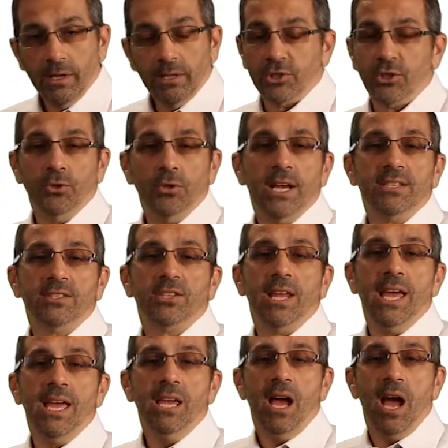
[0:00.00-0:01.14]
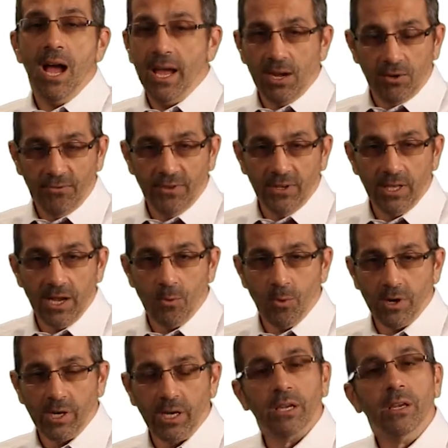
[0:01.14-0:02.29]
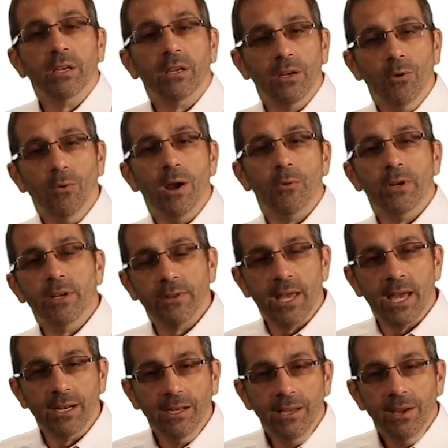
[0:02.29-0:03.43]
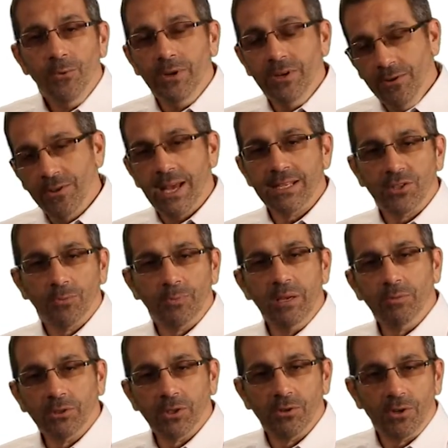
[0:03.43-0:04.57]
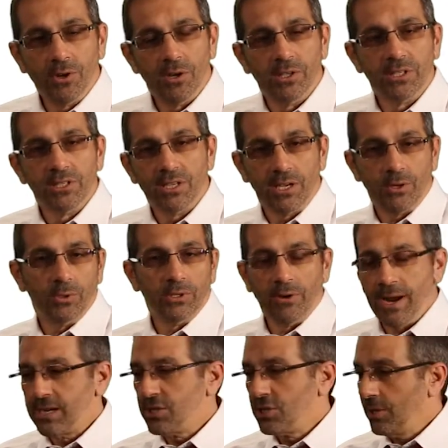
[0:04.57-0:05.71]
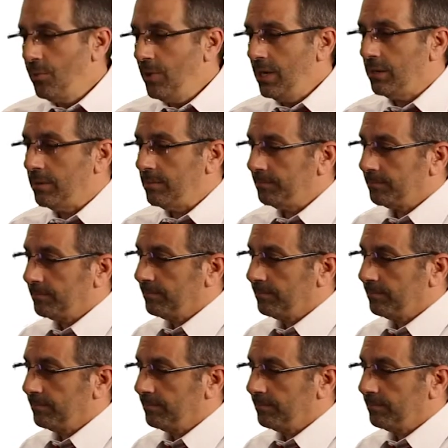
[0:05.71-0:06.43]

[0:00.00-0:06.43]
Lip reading: It's too nice a day, I don't feel like working. You know why we do that? We do that so people don't call in sick when they're actually well.